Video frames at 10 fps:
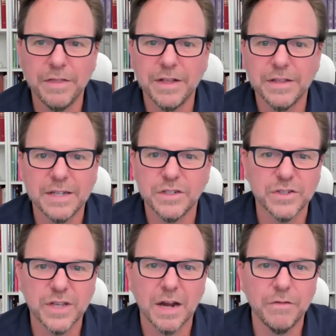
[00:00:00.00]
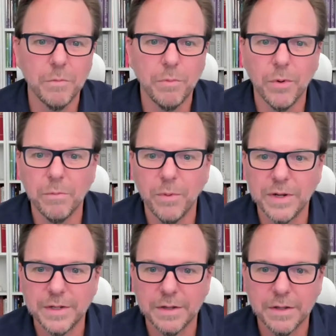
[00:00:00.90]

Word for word: I think that's just kind of an important point to